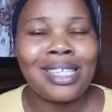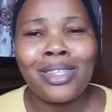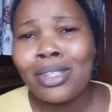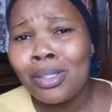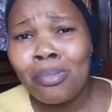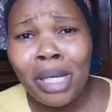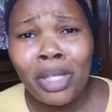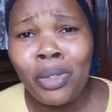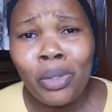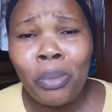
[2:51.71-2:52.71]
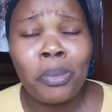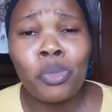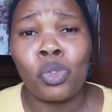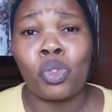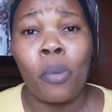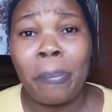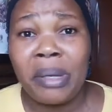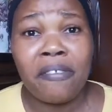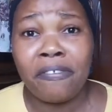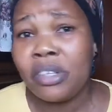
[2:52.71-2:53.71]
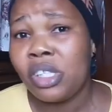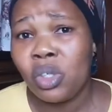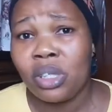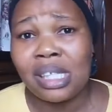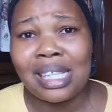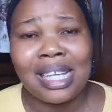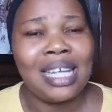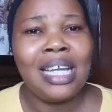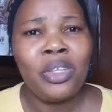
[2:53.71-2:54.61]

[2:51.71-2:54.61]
It doesn't make you people to stop being friends, you understand.